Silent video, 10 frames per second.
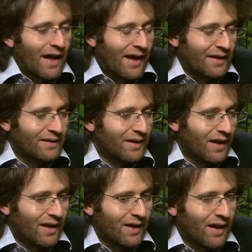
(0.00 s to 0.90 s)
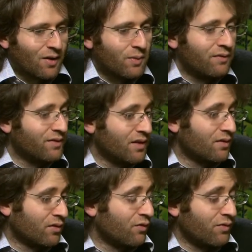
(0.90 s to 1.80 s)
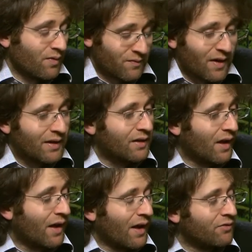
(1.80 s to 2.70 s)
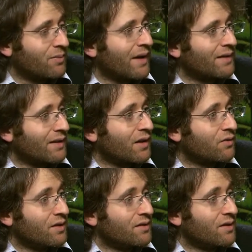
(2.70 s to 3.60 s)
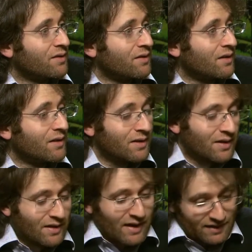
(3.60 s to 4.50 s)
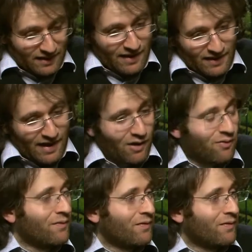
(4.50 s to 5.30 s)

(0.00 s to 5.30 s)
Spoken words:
And we've seen sort of fairly dramatic increases in how